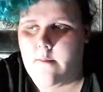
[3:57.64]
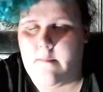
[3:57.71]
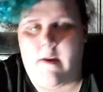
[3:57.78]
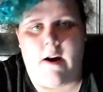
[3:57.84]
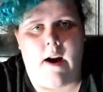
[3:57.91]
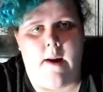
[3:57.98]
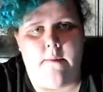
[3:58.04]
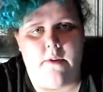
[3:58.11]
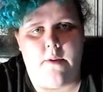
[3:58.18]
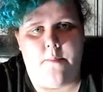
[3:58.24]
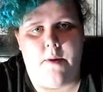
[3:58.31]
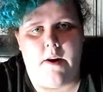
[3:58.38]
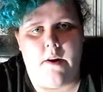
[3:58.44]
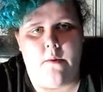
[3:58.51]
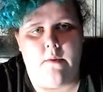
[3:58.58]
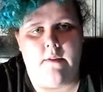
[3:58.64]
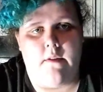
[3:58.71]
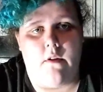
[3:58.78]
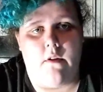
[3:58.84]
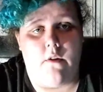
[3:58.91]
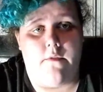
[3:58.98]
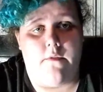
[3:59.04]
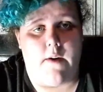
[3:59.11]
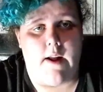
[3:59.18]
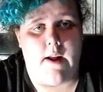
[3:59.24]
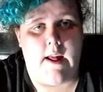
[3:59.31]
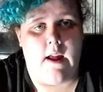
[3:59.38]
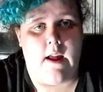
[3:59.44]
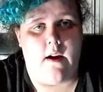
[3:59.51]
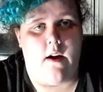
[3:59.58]
My grandma's opinion was a little
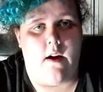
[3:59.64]
funny